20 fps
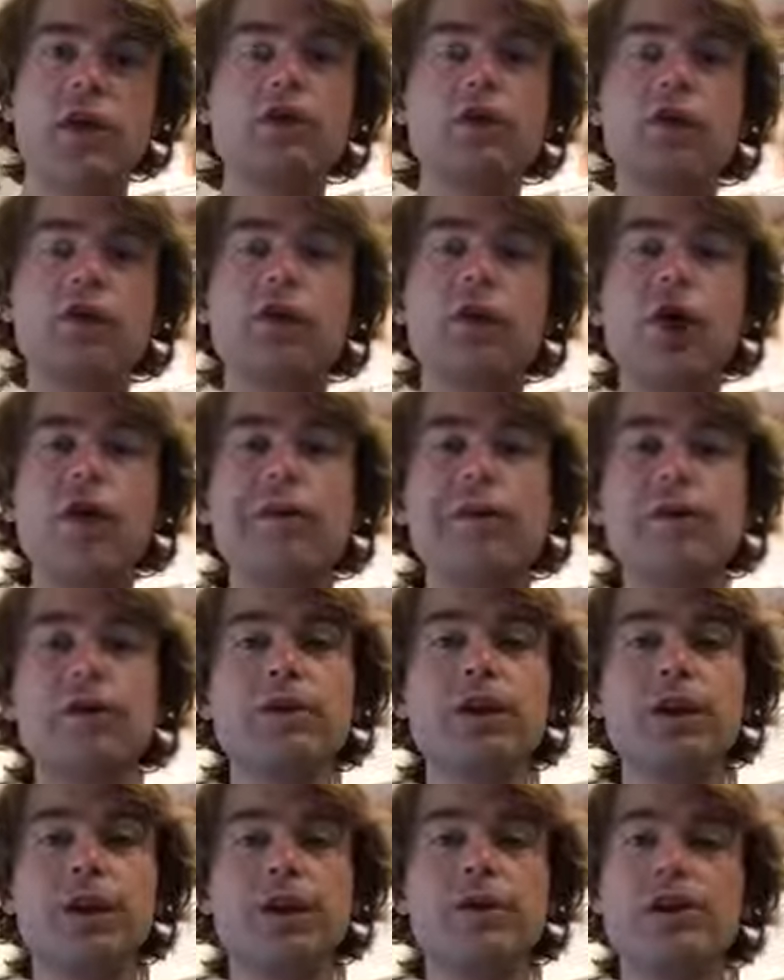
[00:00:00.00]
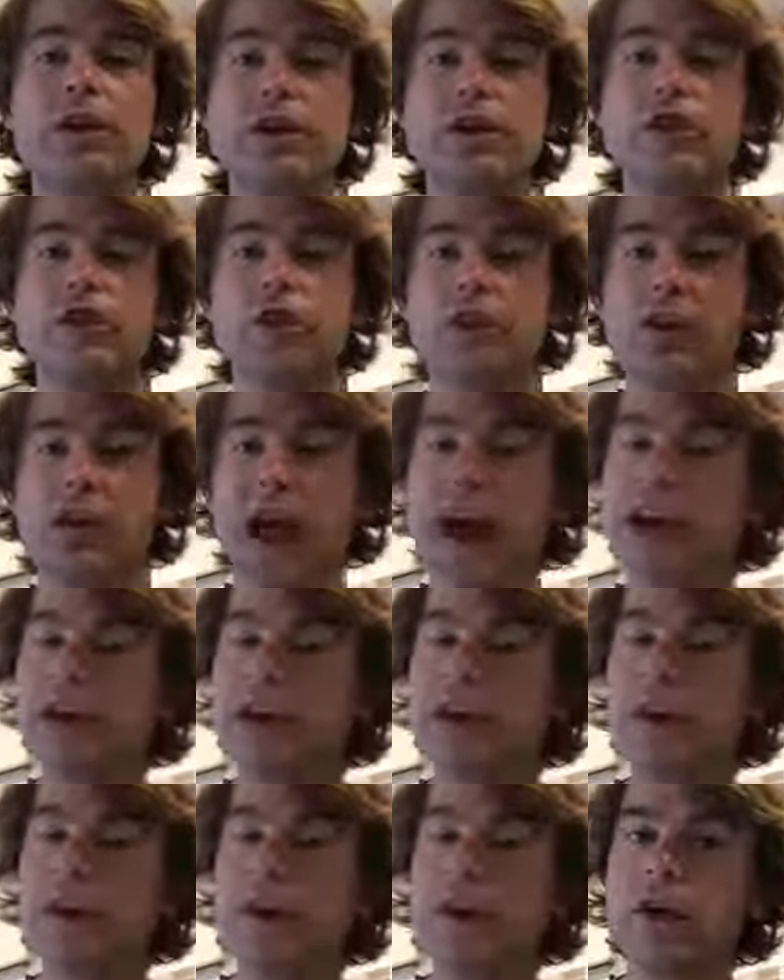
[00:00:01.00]
you're going to increase your
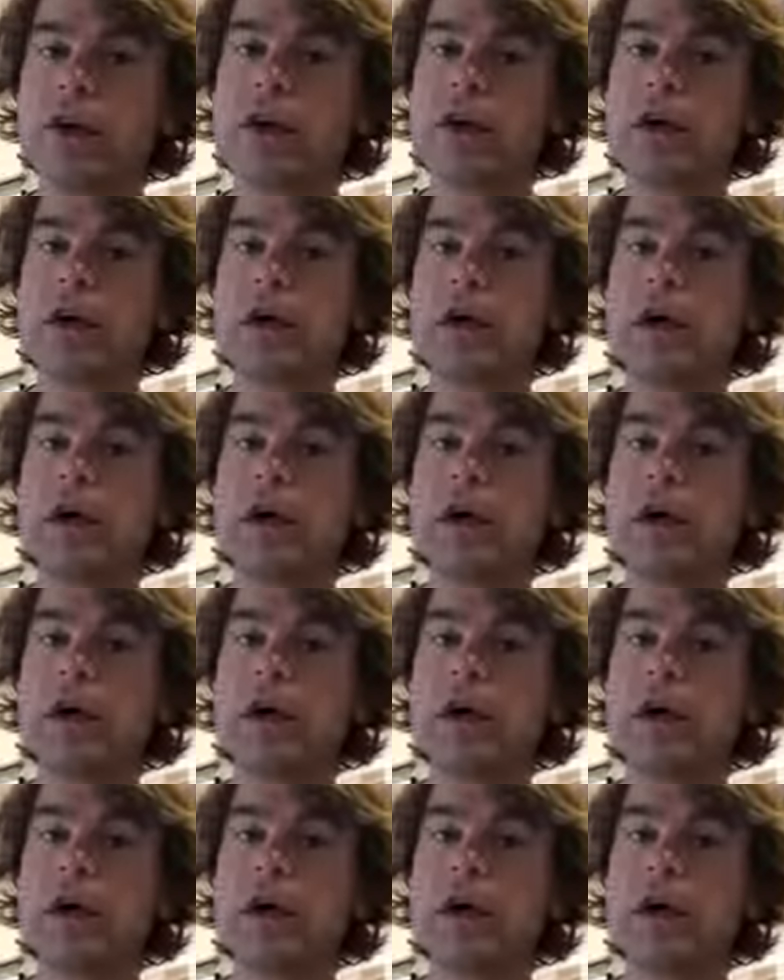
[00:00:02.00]
likelihood